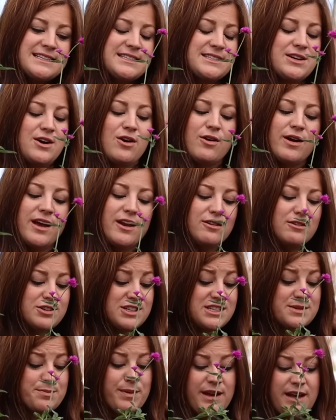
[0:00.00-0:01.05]
So it'll
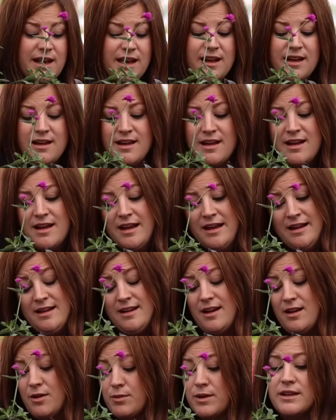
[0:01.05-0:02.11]
just be
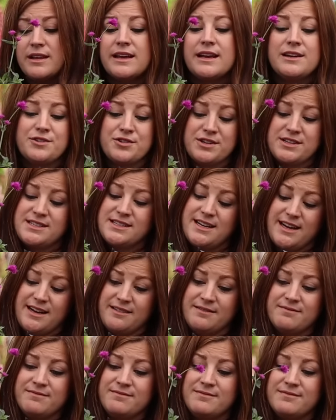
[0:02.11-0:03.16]
really
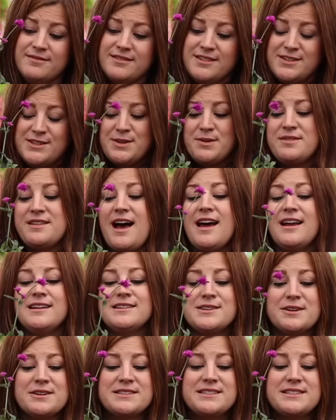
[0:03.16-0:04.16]
interesting. So that is our